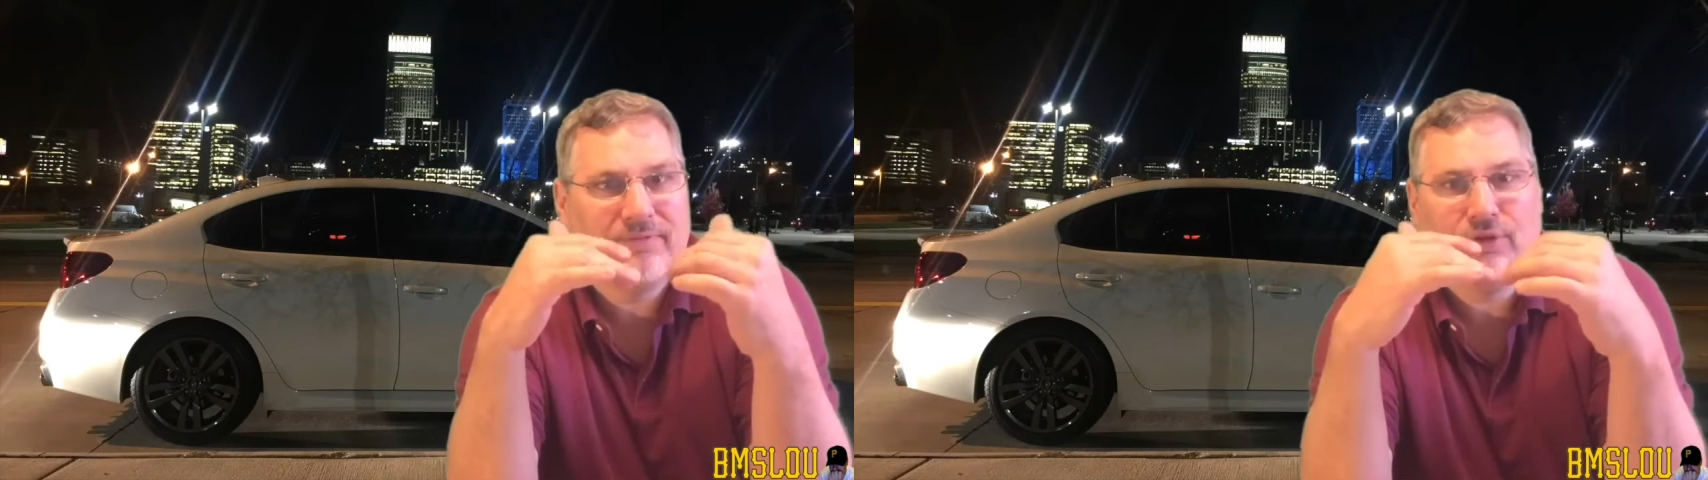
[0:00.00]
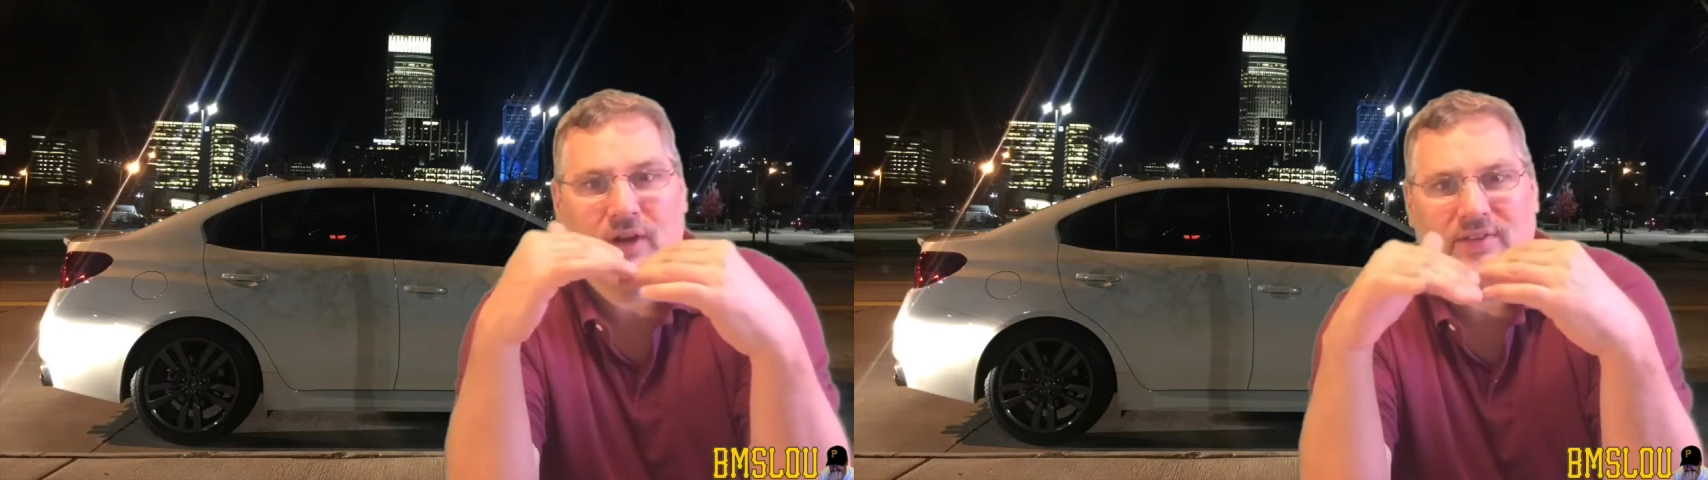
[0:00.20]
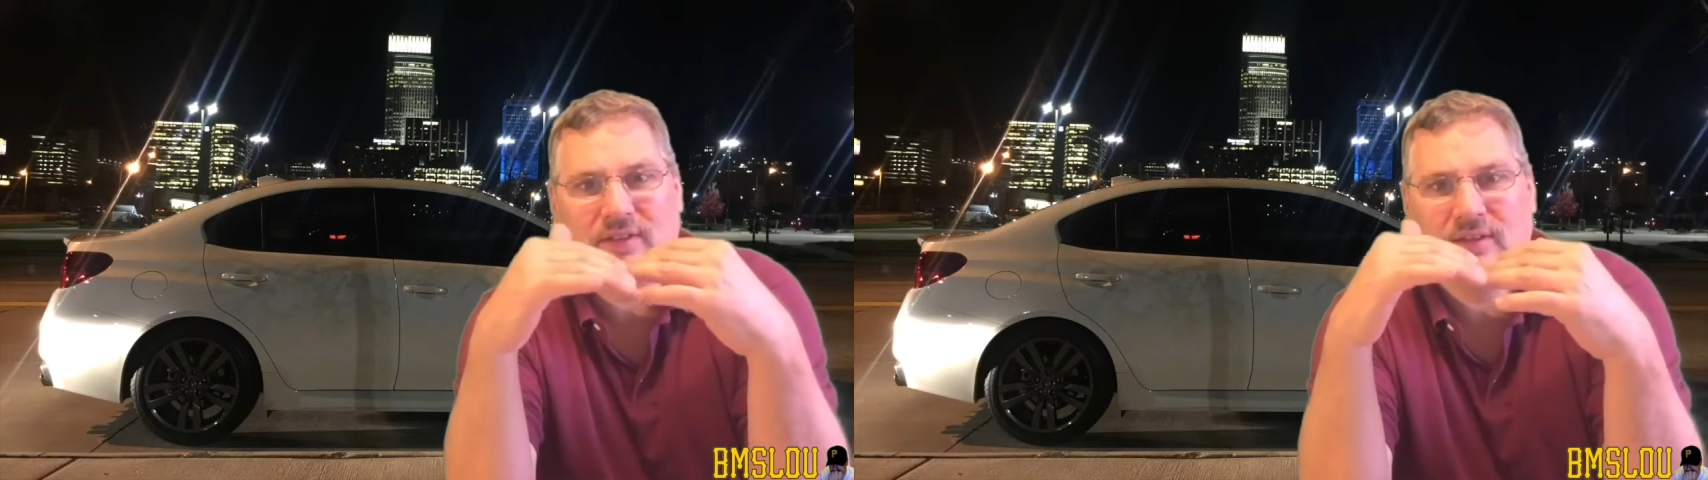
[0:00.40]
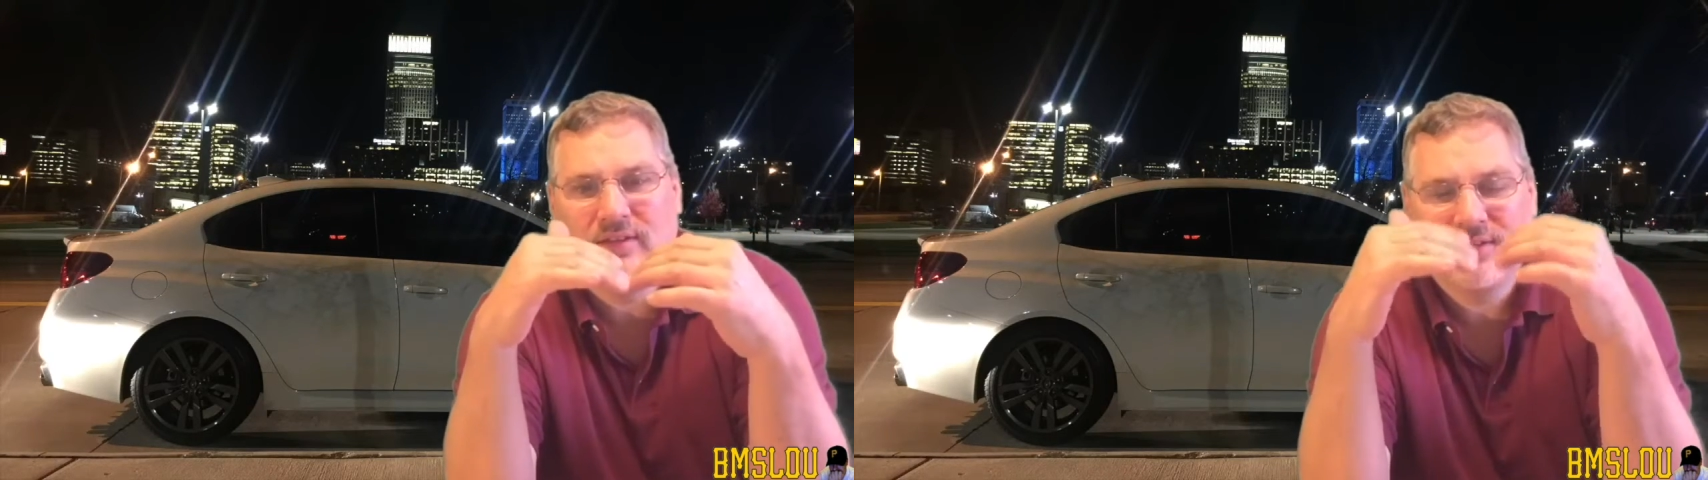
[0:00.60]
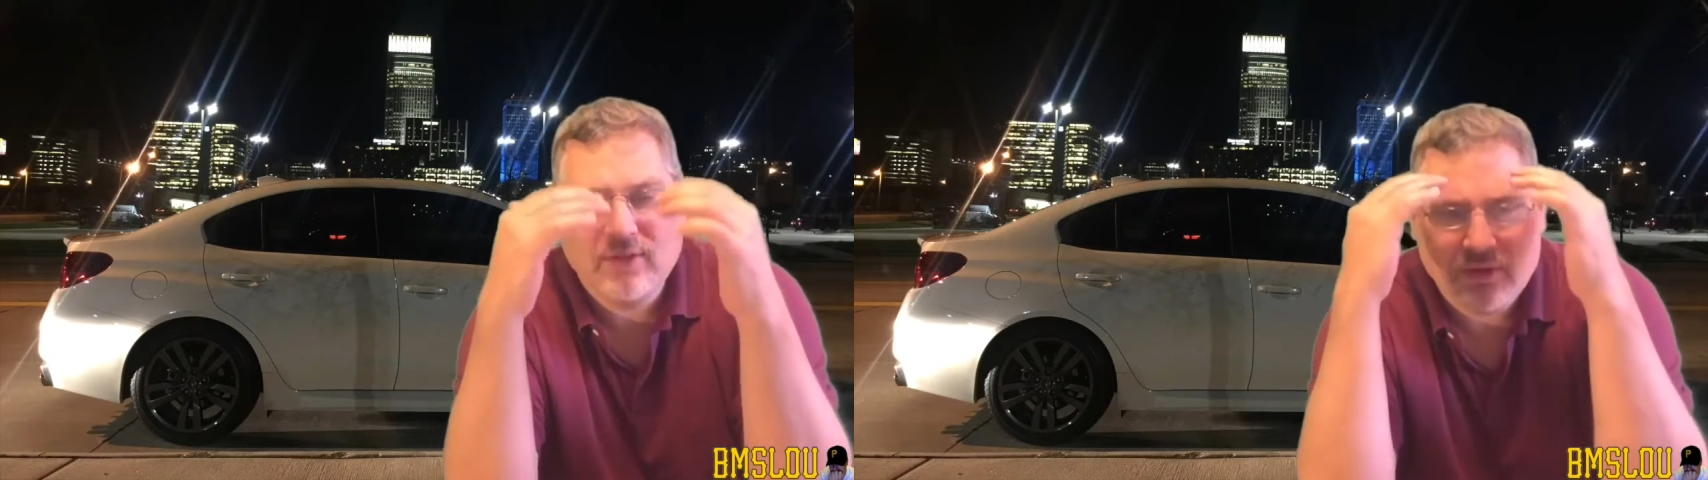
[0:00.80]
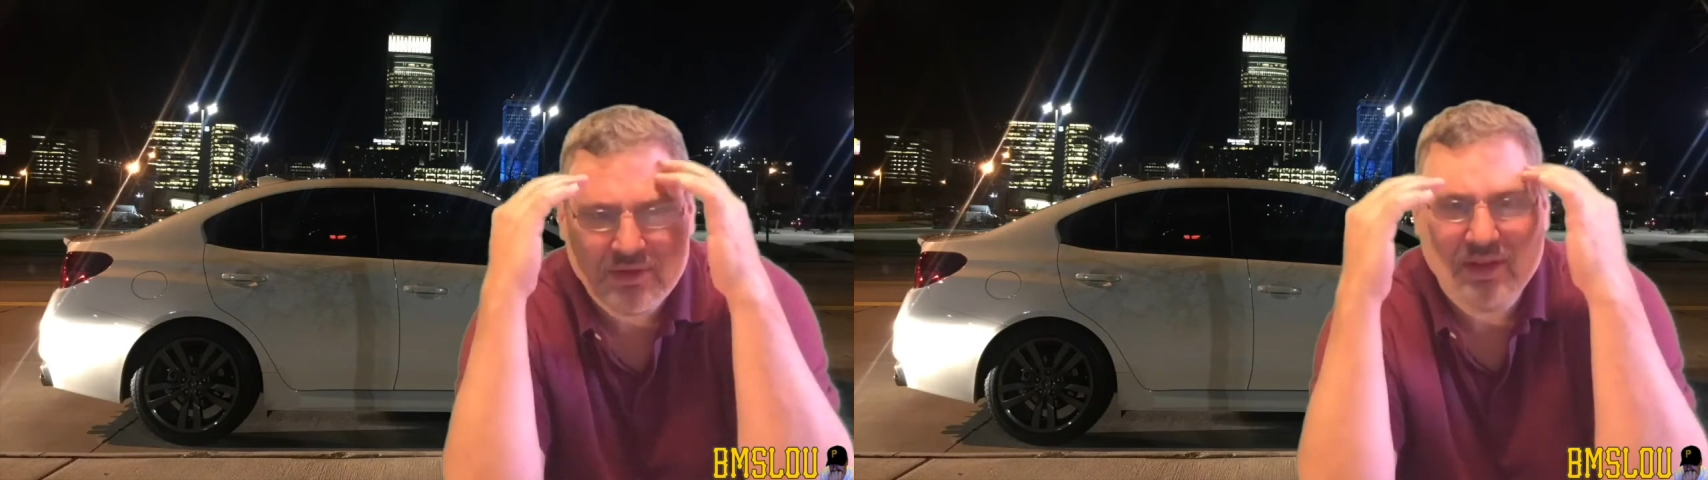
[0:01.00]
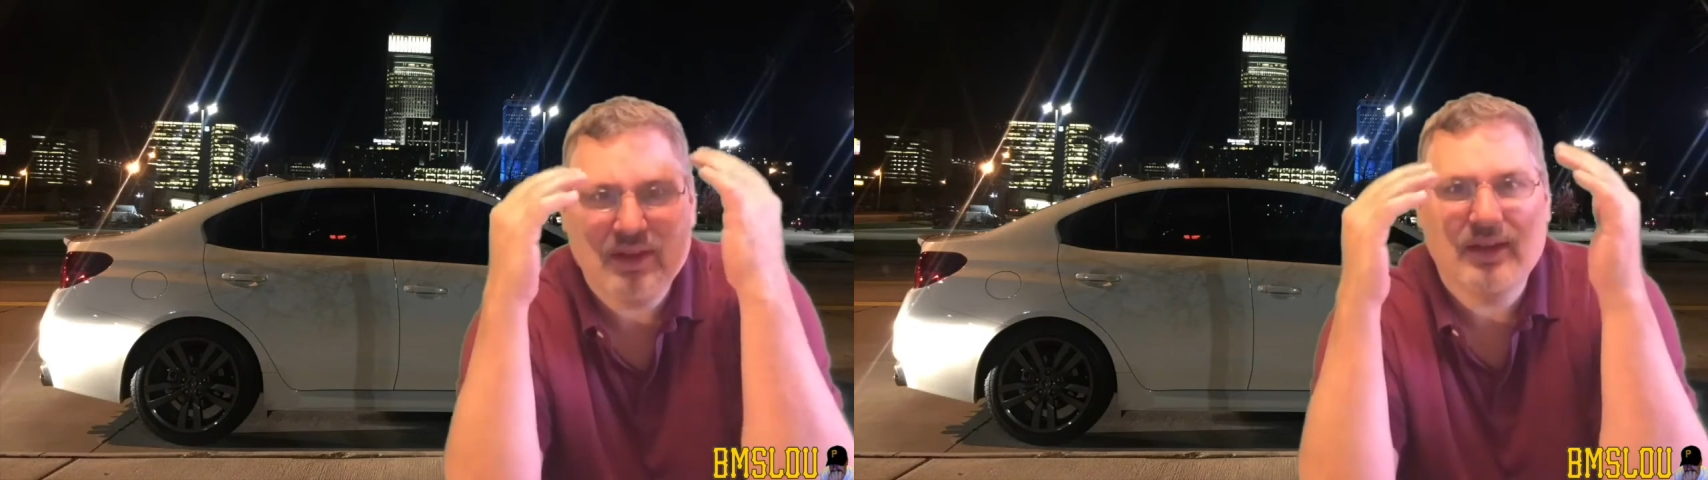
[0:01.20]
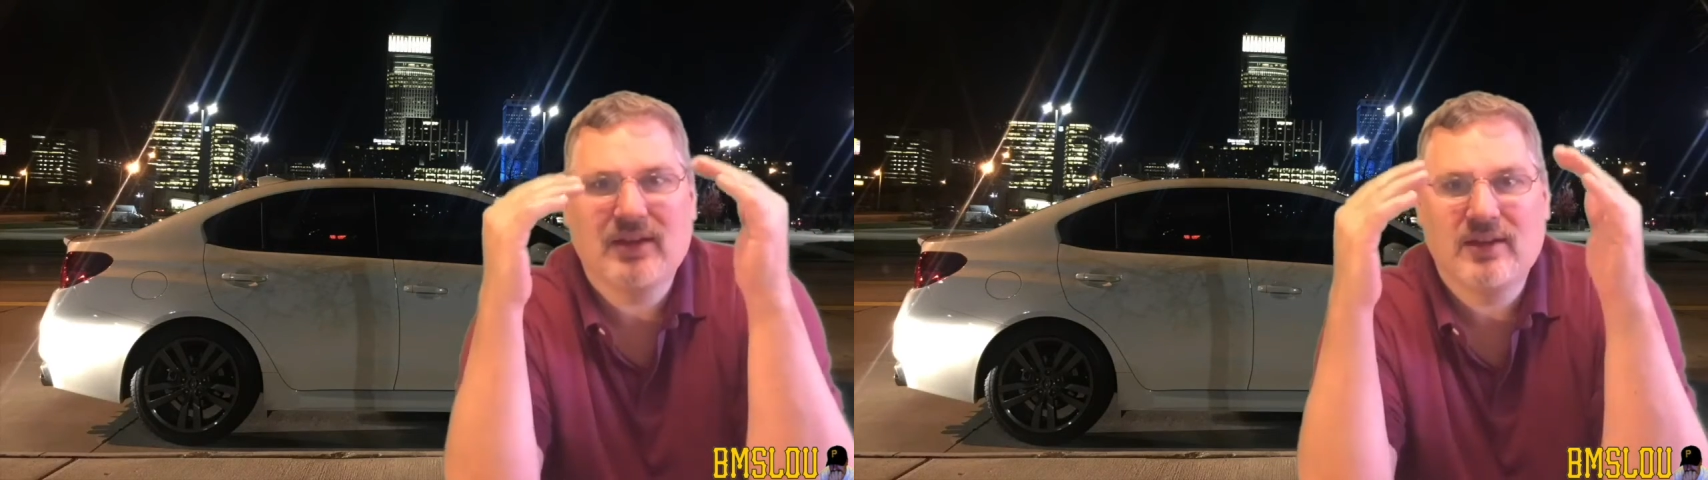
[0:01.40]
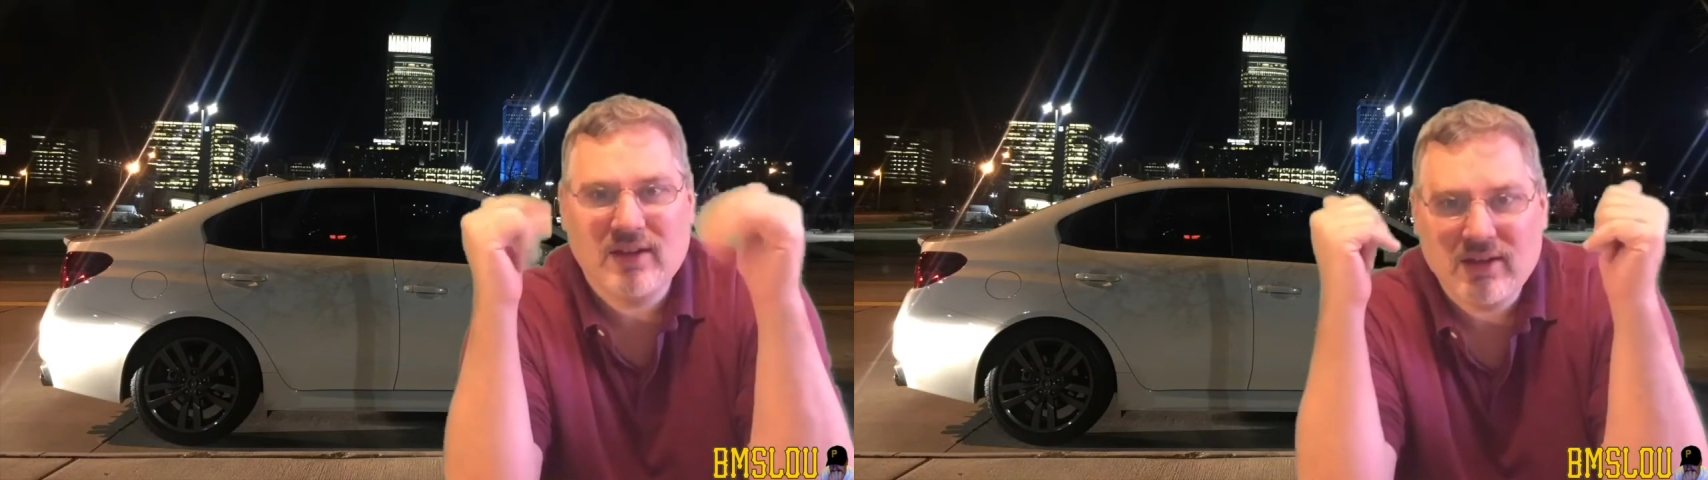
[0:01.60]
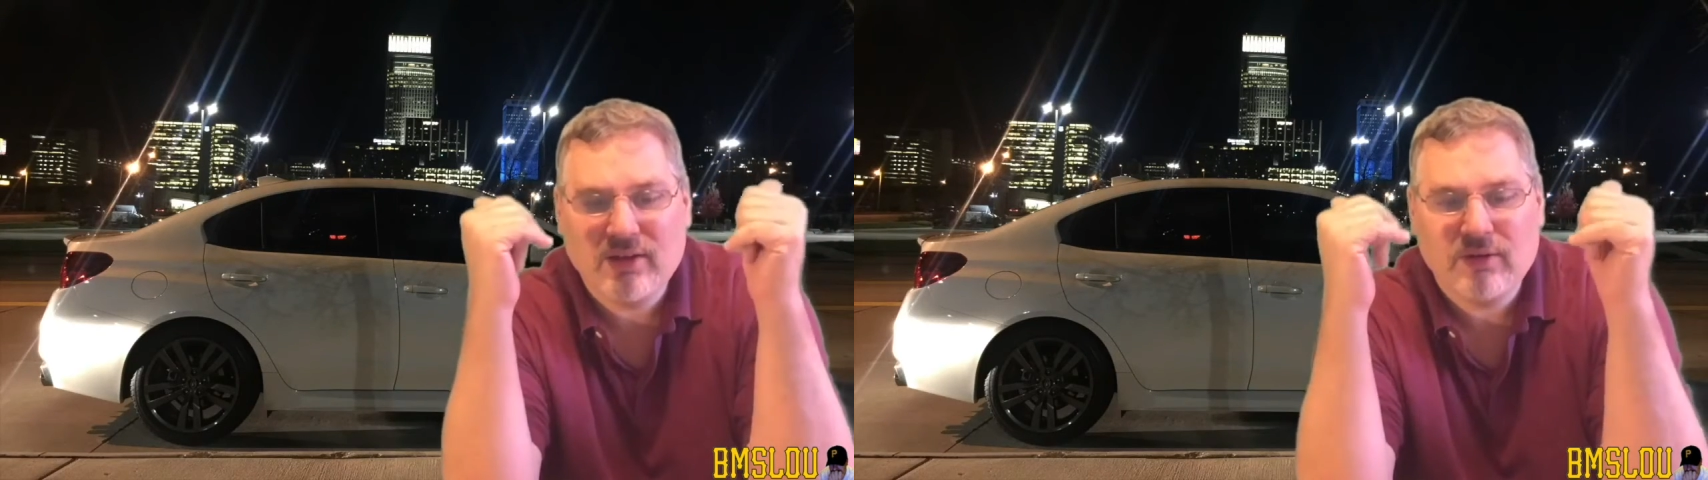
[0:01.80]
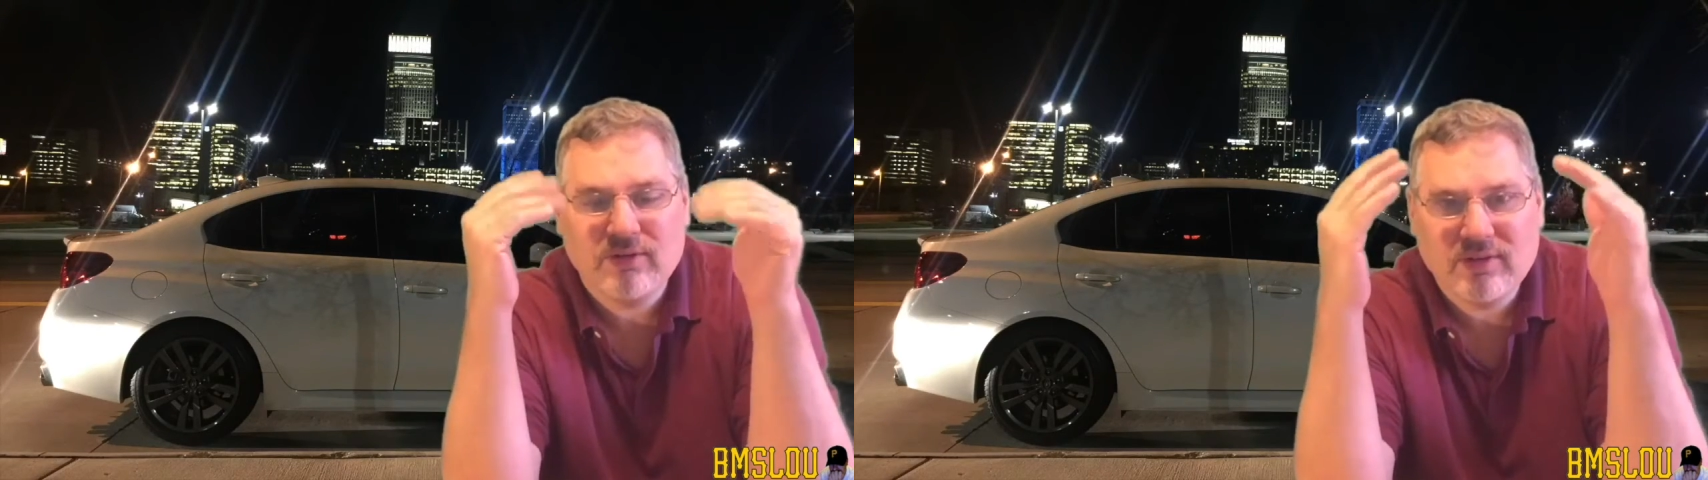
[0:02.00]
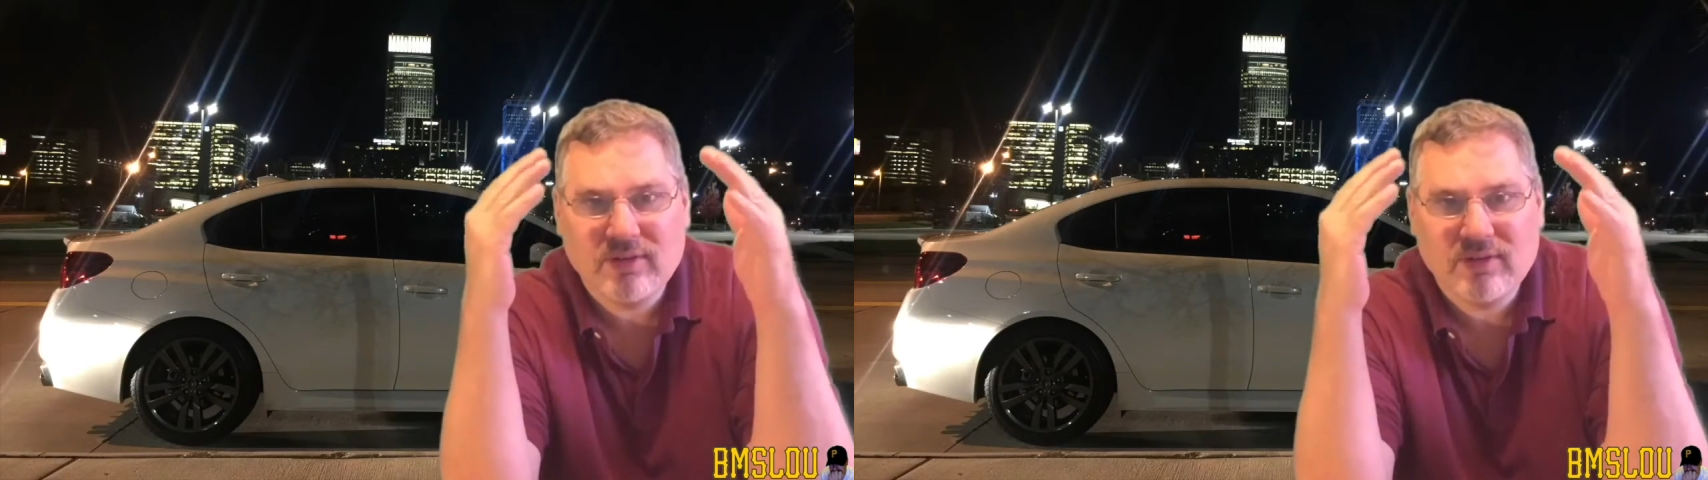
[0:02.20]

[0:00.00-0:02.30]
frosted, and so it's not like clear